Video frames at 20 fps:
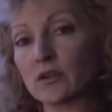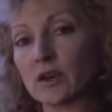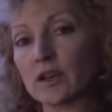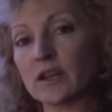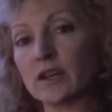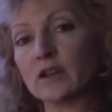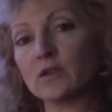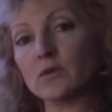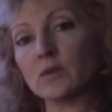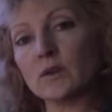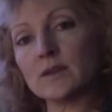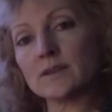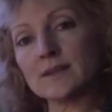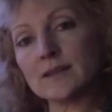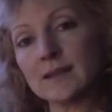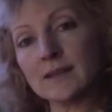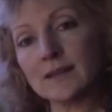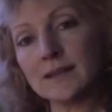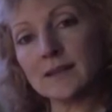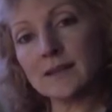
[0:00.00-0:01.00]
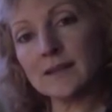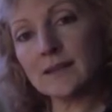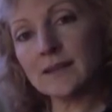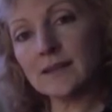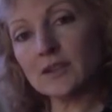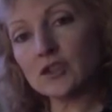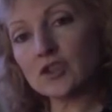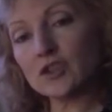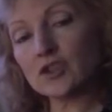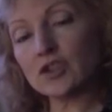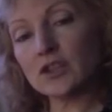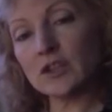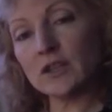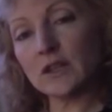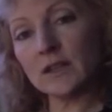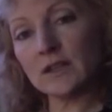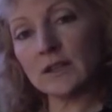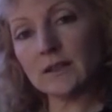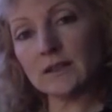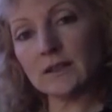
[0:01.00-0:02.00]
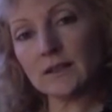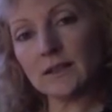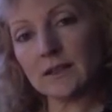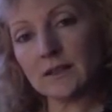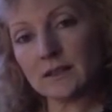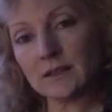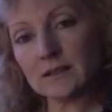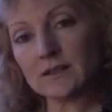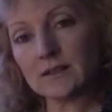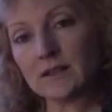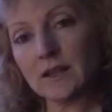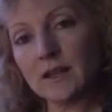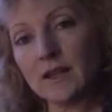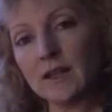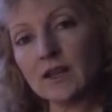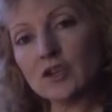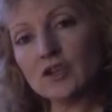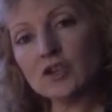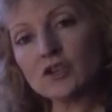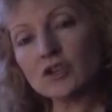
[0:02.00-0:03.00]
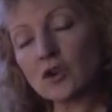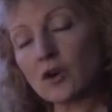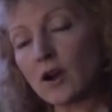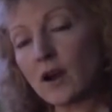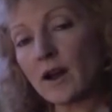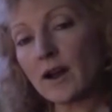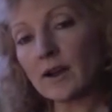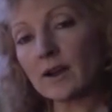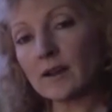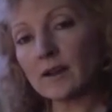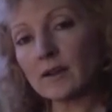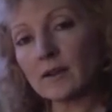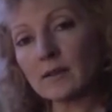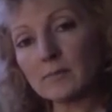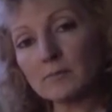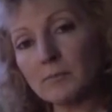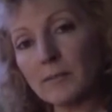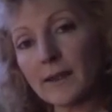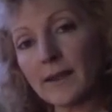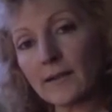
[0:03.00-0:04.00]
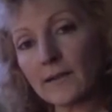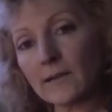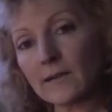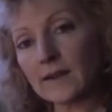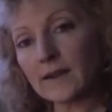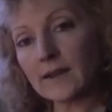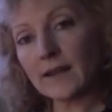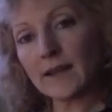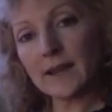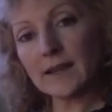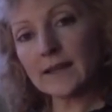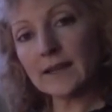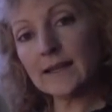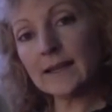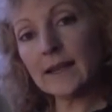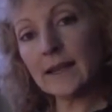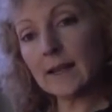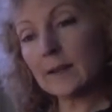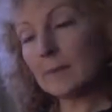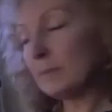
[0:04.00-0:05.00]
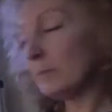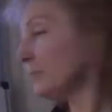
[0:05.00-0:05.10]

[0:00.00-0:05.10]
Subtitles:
In other words, he, she, it, John, Mary, any name.